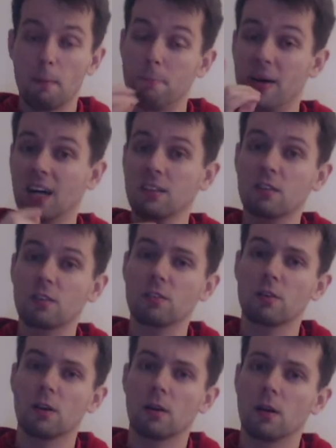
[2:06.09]
but
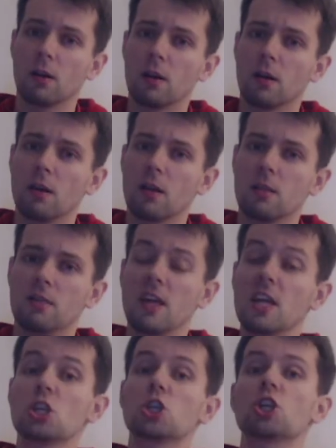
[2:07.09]

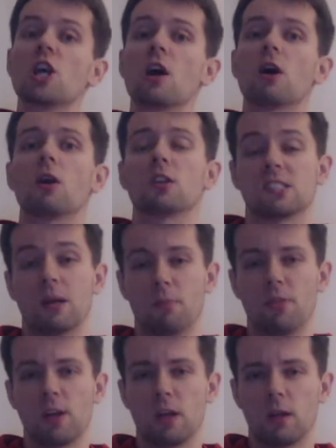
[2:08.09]
they share
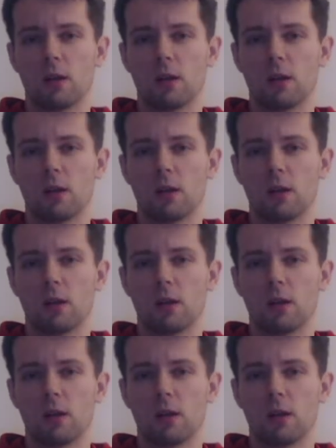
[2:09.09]
something.